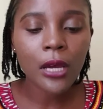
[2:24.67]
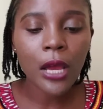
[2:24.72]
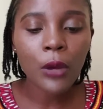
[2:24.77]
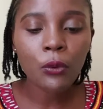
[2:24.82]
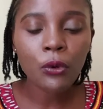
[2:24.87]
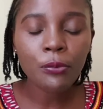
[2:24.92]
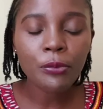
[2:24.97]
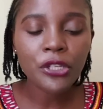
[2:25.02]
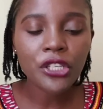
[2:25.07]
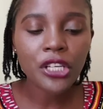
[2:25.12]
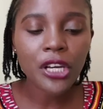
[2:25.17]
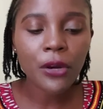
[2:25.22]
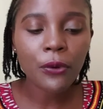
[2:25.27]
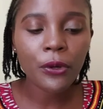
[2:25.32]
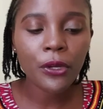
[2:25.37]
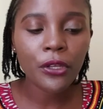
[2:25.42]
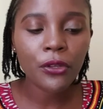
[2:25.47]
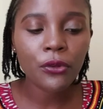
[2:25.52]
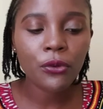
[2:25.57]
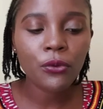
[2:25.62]
i will be
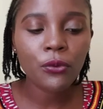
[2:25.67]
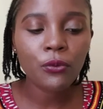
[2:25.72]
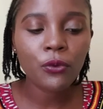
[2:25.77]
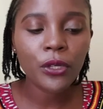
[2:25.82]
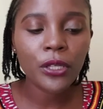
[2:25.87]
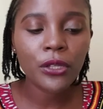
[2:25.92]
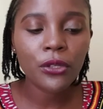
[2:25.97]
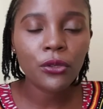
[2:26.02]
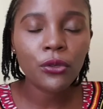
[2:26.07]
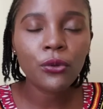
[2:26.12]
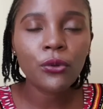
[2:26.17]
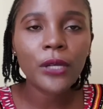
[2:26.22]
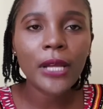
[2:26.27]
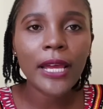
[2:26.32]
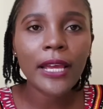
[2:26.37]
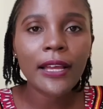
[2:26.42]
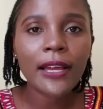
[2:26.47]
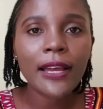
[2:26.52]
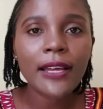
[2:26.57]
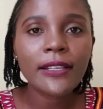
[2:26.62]
sharing with you
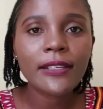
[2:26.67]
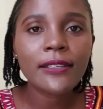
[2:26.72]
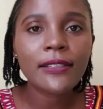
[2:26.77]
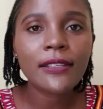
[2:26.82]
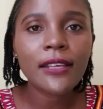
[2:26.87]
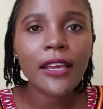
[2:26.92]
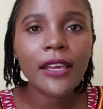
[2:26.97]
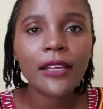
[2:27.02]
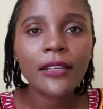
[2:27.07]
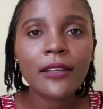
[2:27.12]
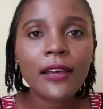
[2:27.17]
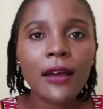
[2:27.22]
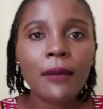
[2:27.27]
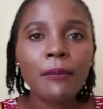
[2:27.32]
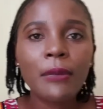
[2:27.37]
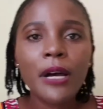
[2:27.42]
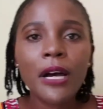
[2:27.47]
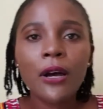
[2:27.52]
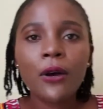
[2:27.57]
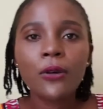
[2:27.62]
like i said
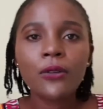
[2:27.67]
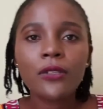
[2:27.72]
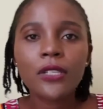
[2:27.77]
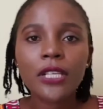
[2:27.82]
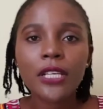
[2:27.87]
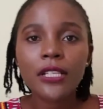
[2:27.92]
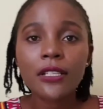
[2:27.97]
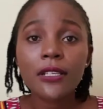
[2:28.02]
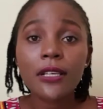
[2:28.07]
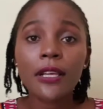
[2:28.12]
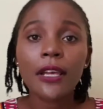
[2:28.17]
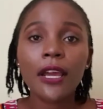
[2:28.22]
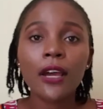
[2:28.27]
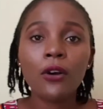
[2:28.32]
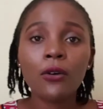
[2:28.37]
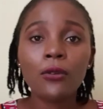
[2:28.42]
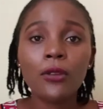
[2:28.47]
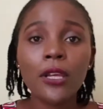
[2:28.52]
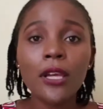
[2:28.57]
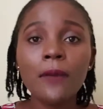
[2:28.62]
about eating
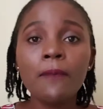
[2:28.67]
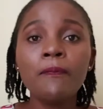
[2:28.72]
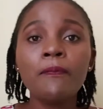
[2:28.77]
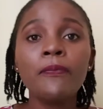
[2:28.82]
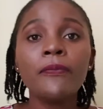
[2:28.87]
healthy